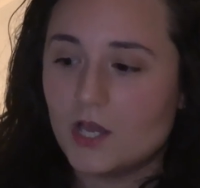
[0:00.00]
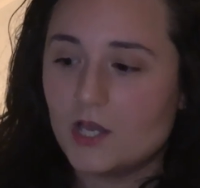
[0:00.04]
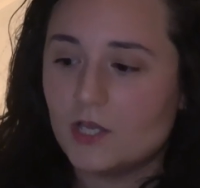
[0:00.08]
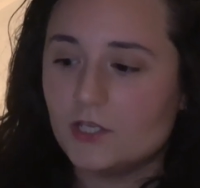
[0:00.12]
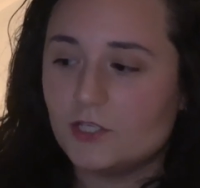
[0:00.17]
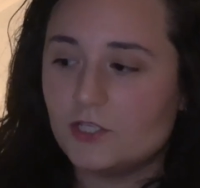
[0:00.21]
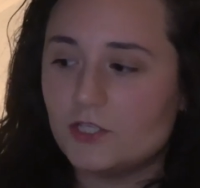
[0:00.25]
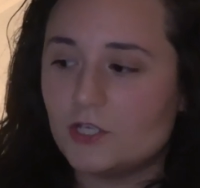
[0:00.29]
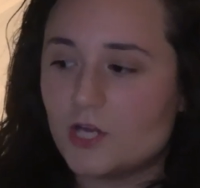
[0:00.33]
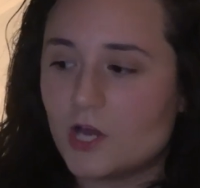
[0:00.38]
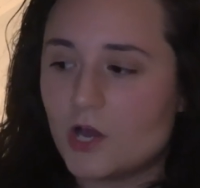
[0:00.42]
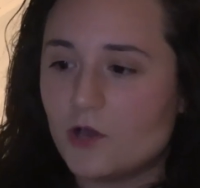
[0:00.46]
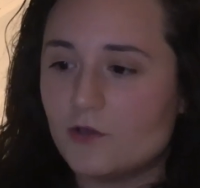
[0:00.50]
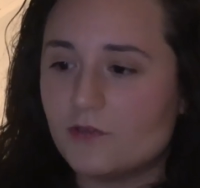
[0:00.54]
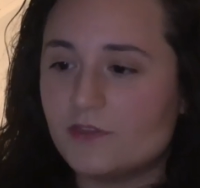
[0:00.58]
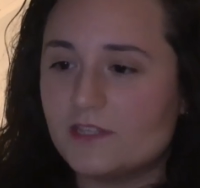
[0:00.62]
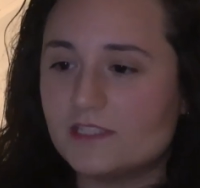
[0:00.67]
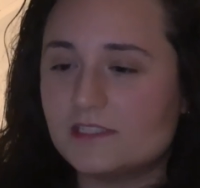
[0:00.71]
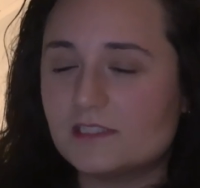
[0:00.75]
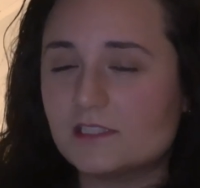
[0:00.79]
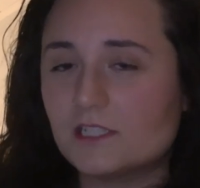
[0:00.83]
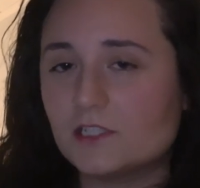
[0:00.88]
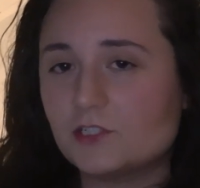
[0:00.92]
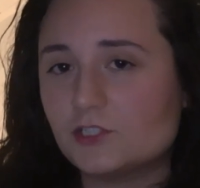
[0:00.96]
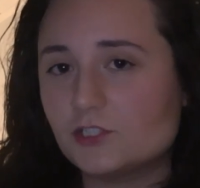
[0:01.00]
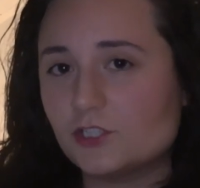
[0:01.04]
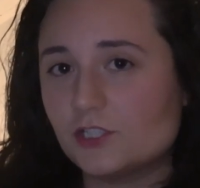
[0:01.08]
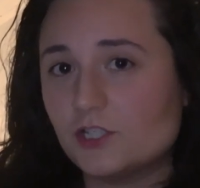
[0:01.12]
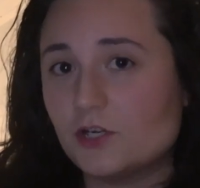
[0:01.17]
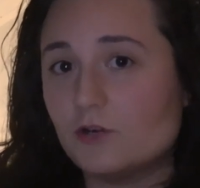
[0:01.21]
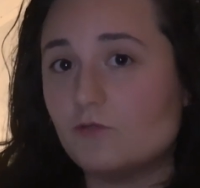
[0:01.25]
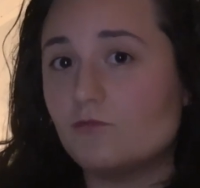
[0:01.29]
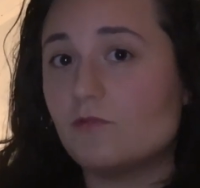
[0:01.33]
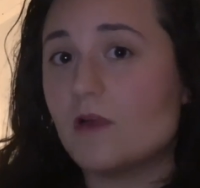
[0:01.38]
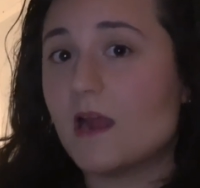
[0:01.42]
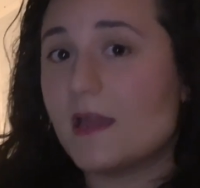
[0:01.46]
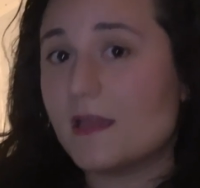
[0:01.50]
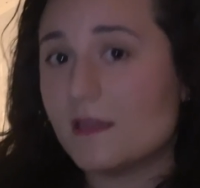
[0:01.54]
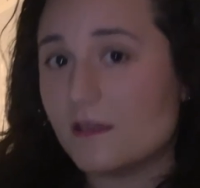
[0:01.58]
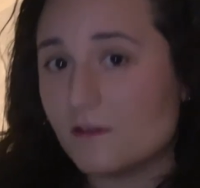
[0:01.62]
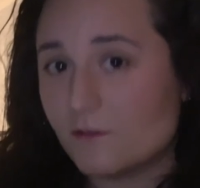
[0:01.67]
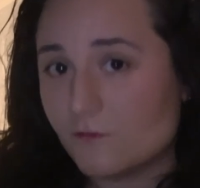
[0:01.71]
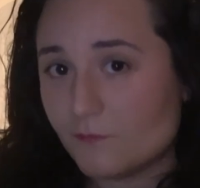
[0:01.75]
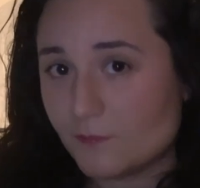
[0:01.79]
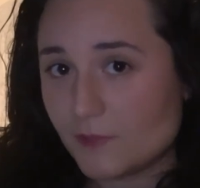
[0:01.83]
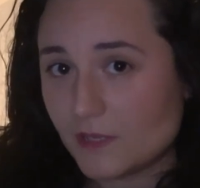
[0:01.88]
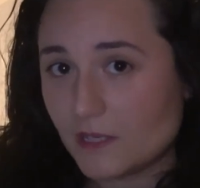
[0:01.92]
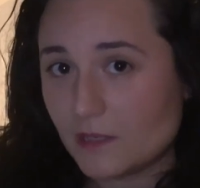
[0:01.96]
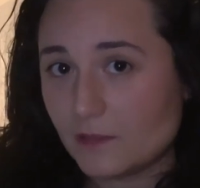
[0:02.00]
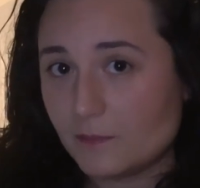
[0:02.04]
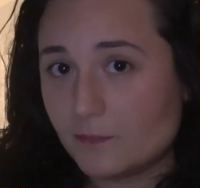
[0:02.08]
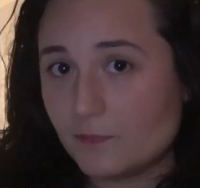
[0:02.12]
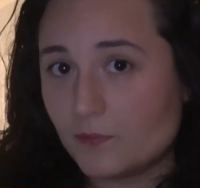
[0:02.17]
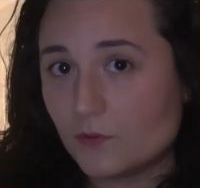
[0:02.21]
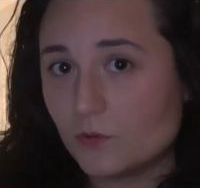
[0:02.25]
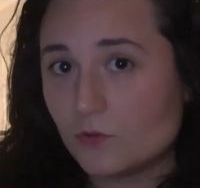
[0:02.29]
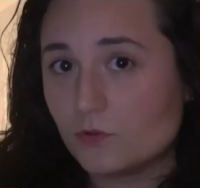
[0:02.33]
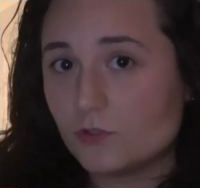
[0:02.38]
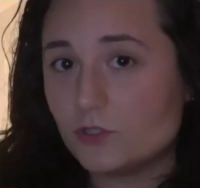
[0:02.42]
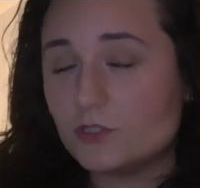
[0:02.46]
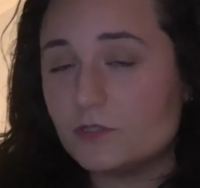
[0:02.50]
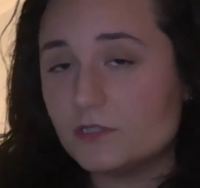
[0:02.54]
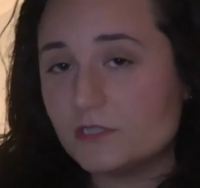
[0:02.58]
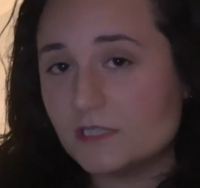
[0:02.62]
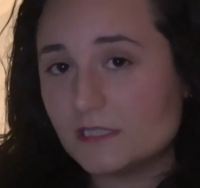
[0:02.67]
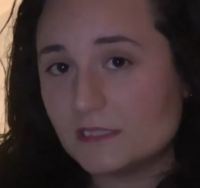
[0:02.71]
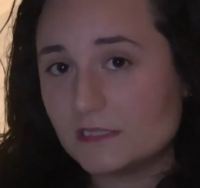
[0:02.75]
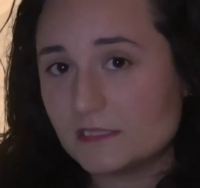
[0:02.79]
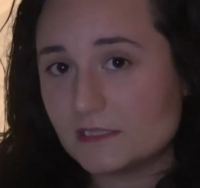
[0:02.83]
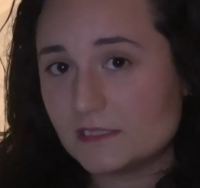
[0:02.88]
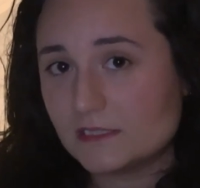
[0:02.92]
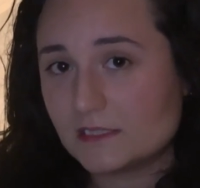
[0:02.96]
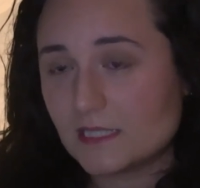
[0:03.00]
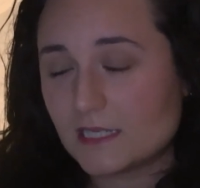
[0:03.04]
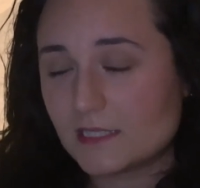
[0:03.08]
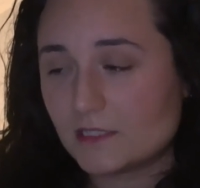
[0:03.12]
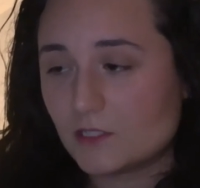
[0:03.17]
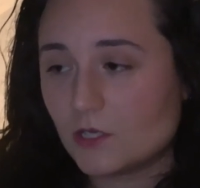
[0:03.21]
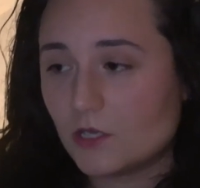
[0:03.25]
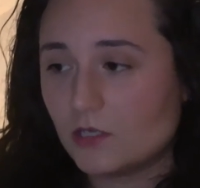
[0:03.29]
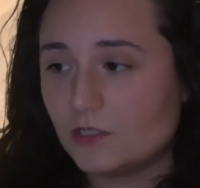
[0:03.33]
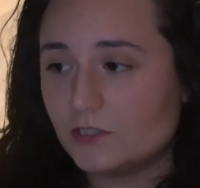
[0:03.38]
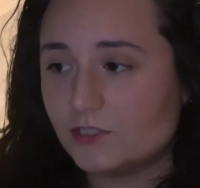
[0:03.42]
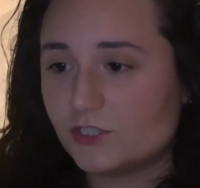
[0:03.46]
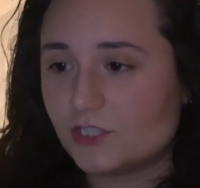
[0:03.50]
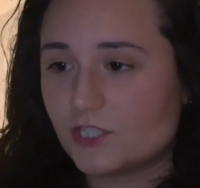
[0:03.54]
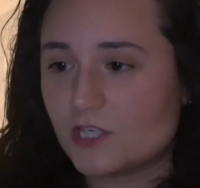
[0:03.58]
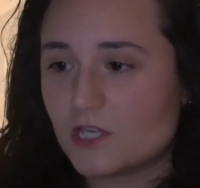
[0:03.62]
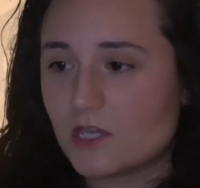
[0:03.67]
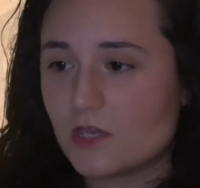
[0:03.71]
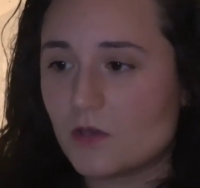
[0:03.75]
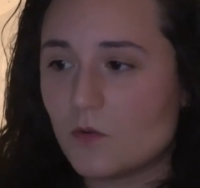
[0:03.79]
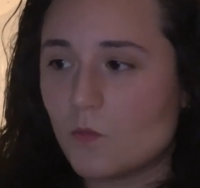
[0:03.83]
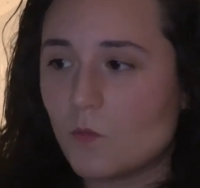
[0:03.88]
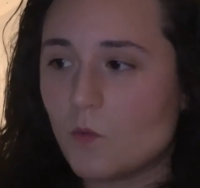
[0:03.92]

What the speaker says: you know, there's such an array of people using this technology.